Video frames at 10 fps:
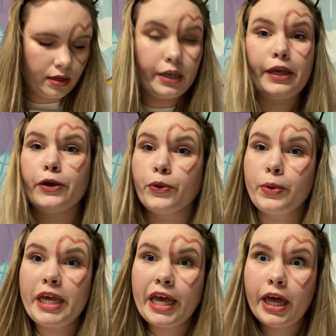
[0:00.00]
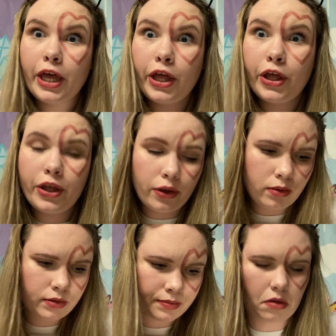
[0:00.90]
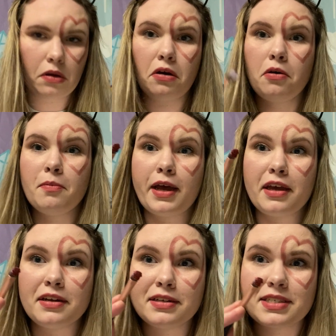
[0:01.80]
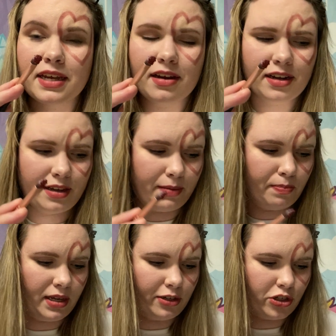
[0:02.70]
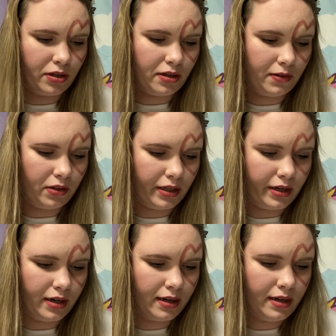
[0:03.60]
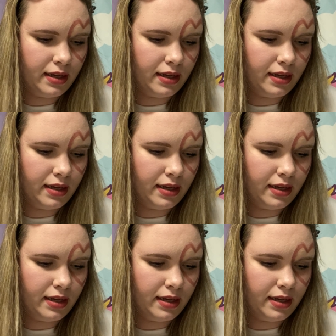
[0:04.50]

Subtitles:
Here we go. Oh my goodness, I got a big chunk of glitter.